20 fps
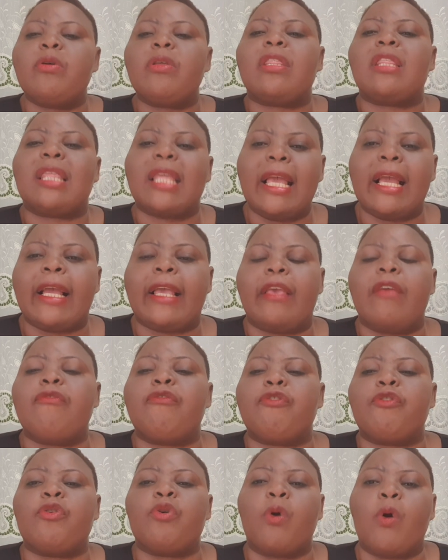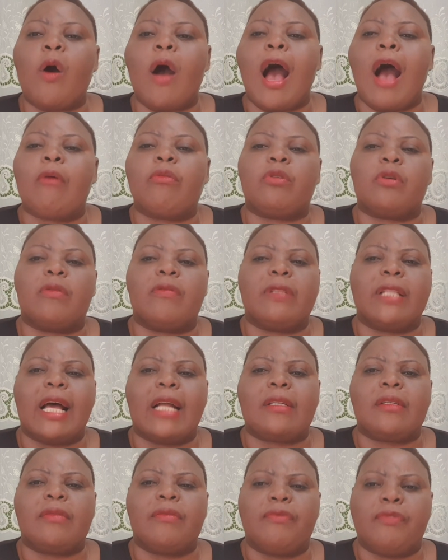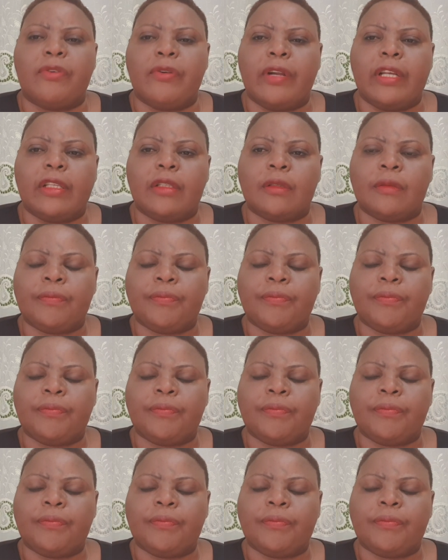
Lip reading: think if you go out of that village.